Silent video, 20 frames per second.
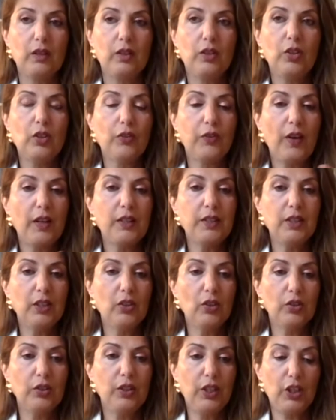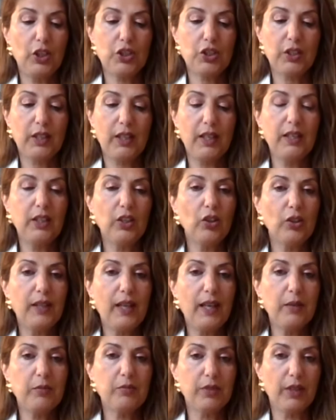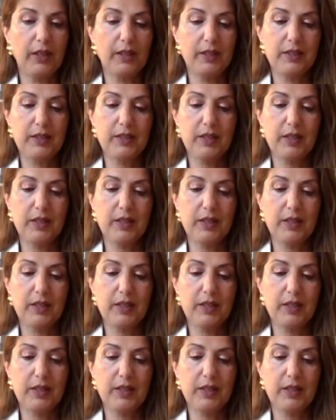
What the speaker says: you know, finding your niche, getting your name right,